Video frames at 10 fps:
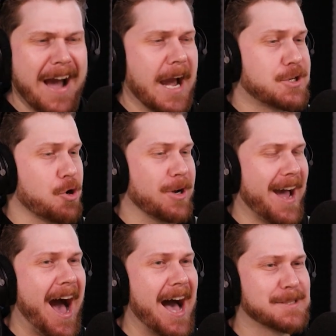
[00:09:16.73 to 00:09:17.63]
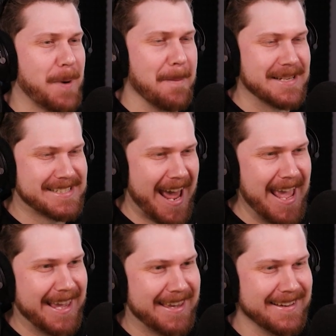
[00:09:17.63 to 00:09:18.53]
I drew cards by
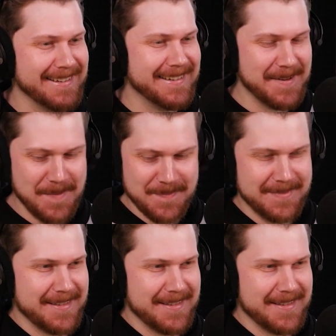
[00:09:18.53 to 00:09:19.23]
mistake.